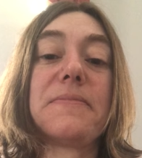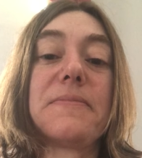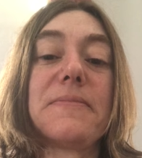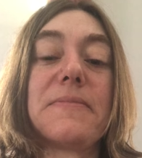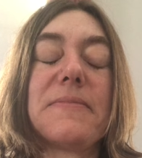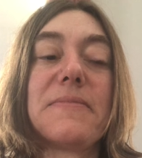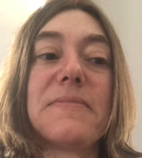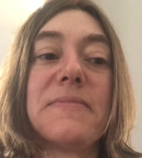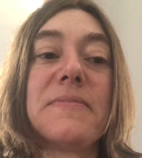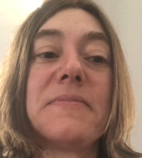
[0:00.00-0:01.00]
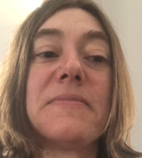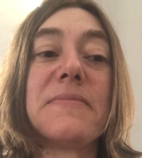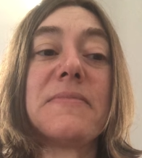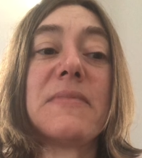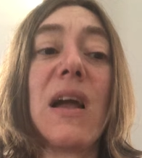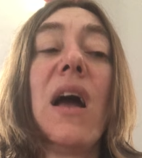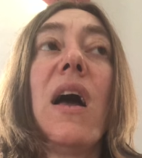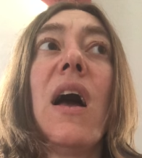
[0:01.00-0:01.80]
Nobody speaks.